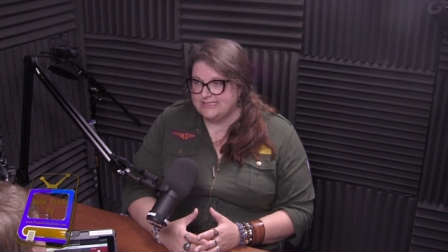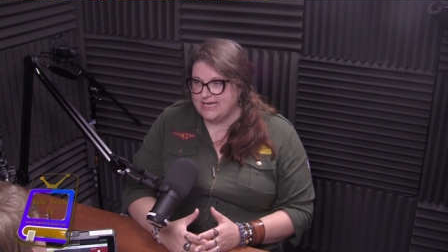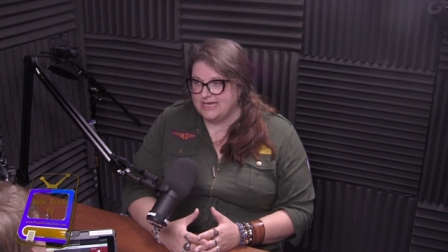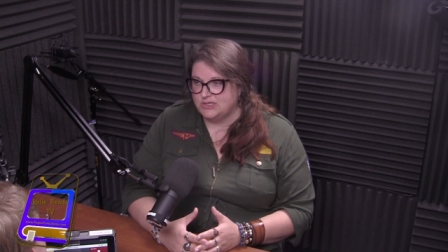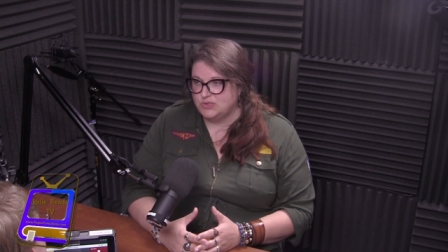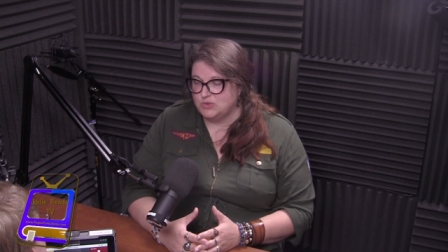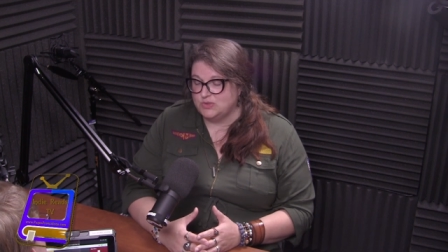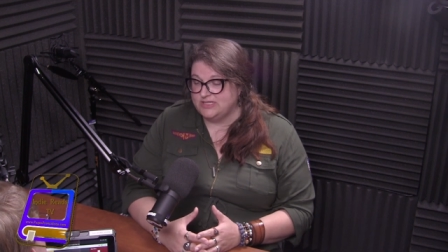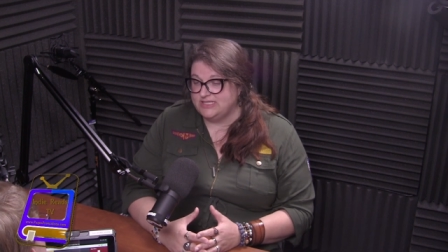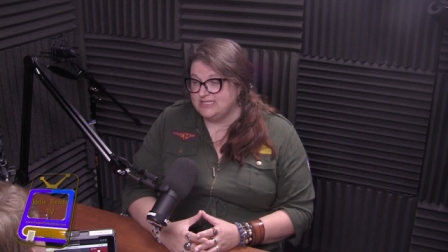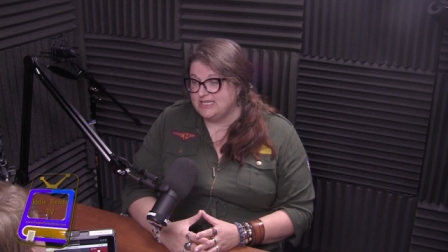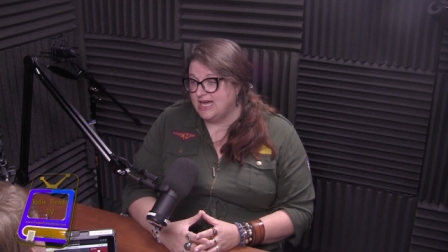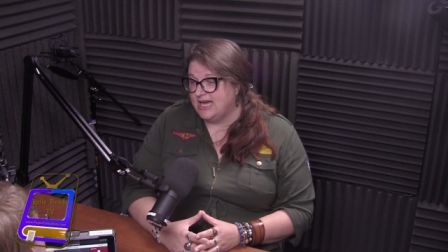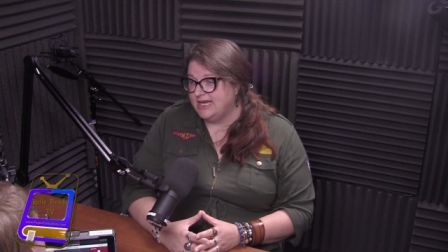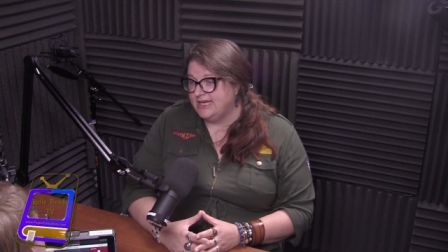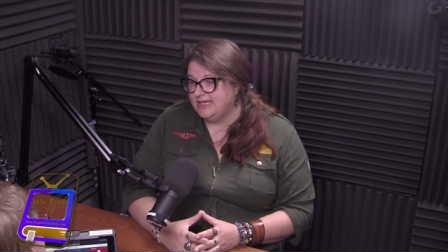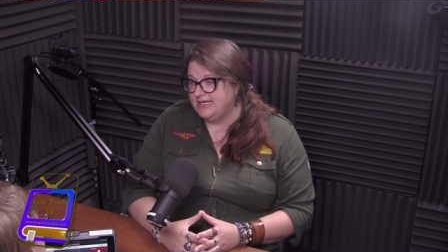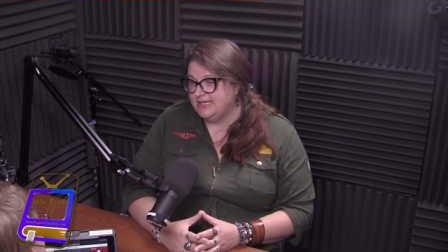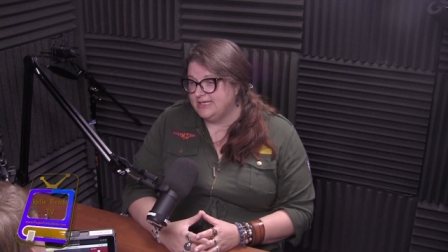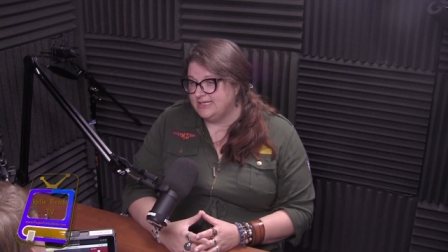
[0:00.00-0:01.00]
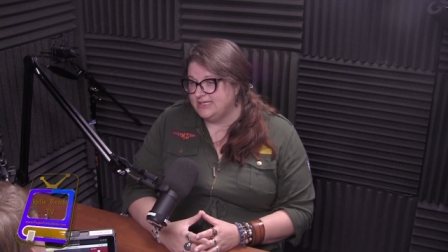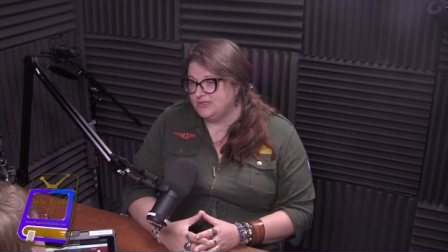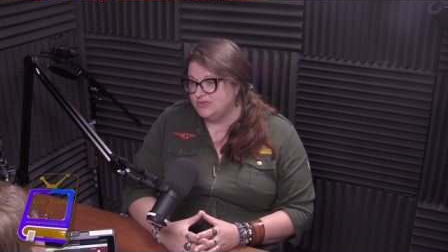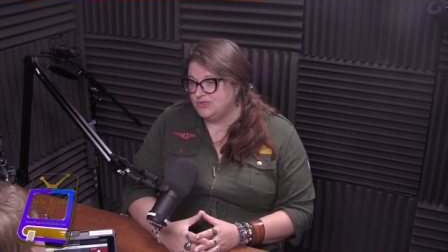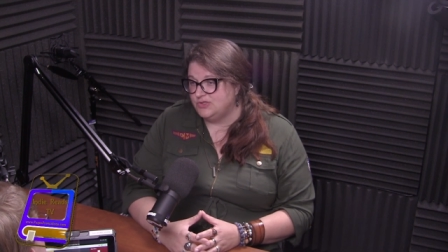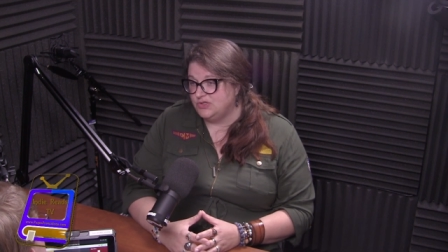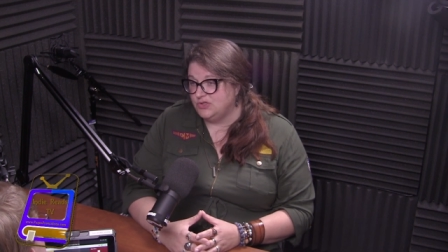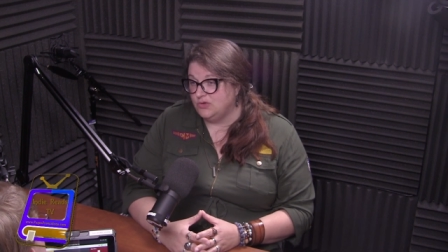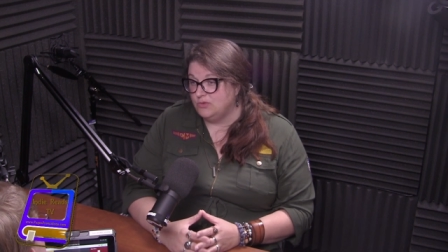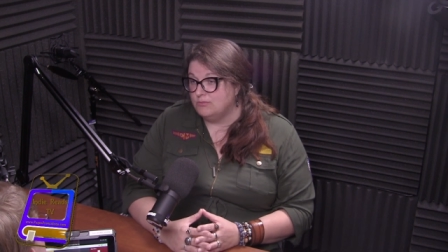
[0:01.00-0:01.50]
actually tying it
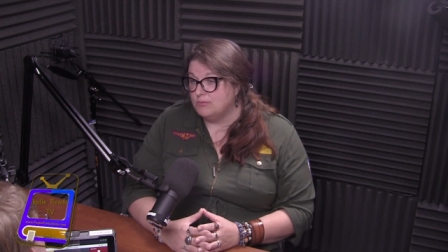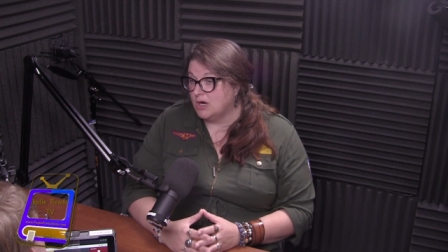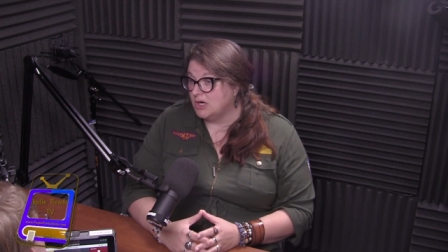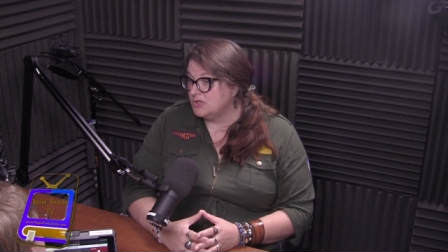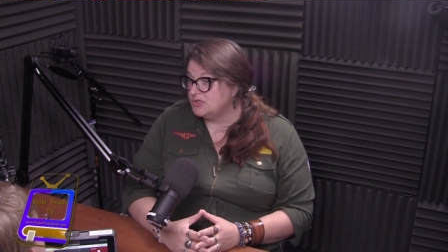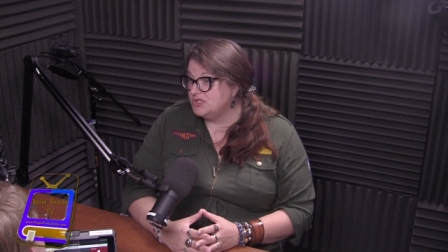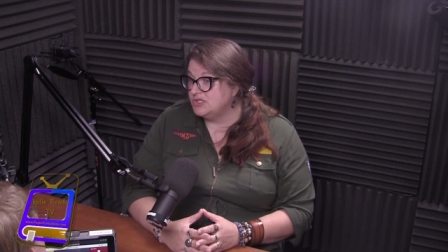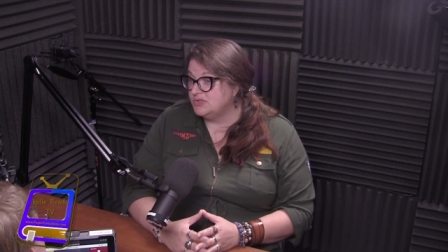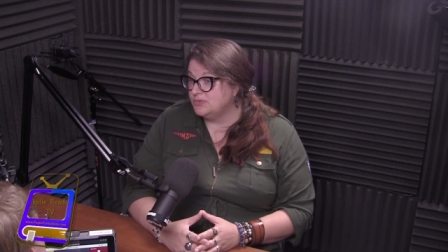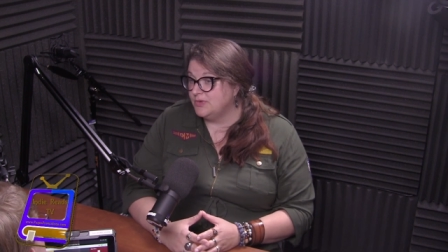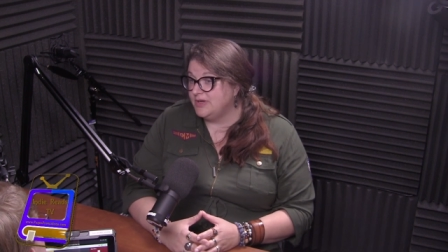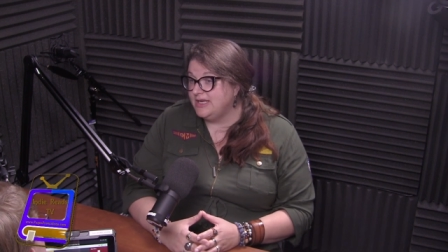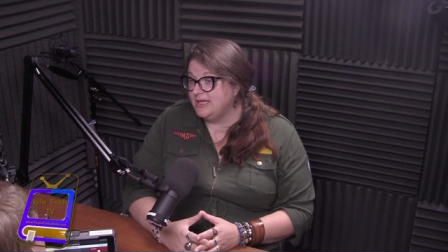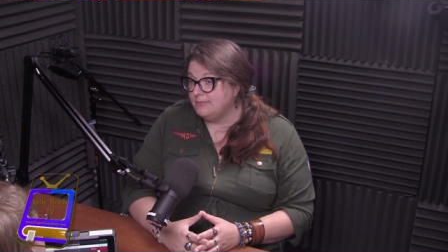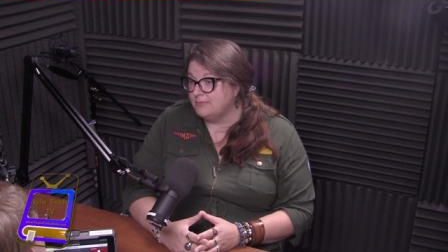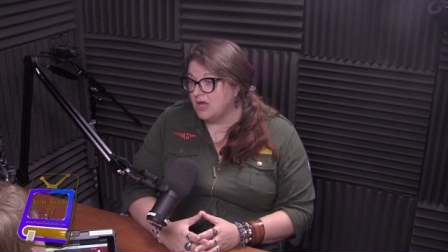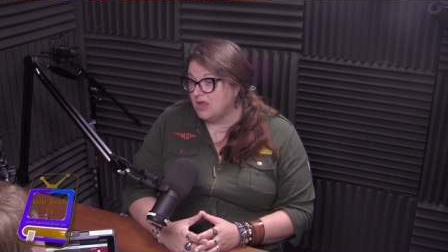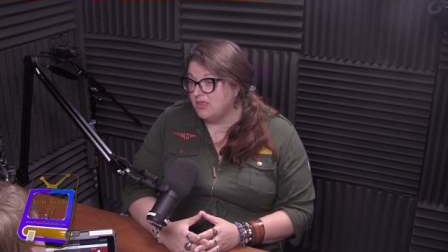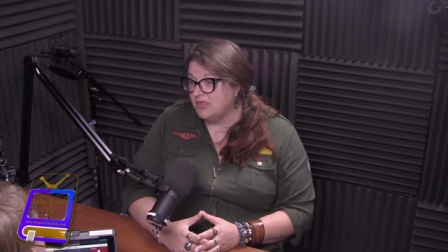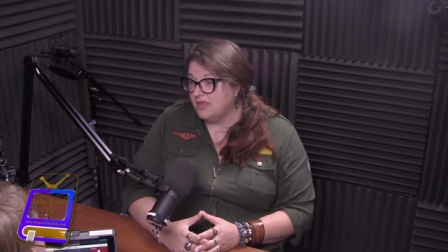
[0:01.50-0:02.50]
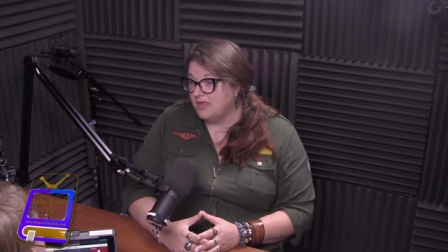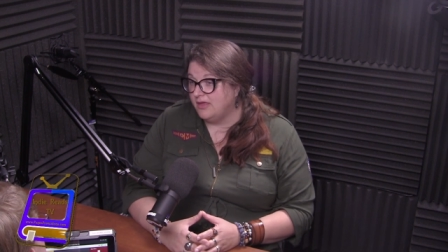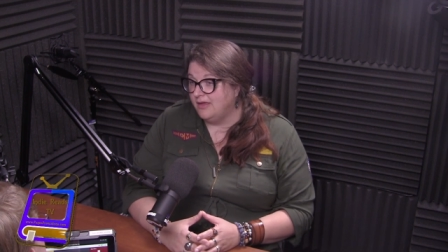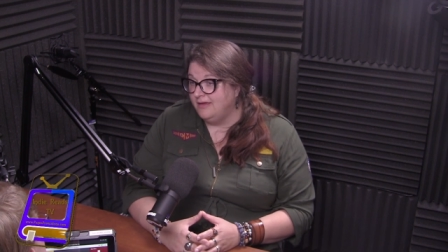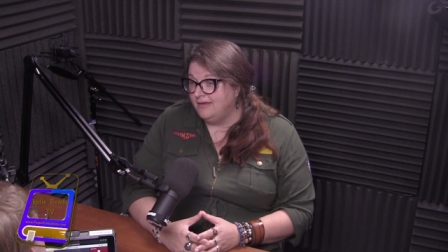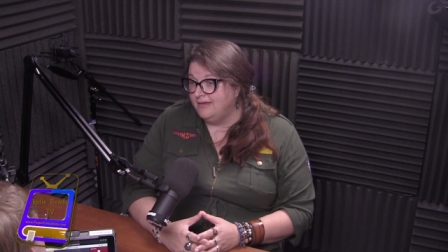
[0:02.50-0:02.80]
into March's reading month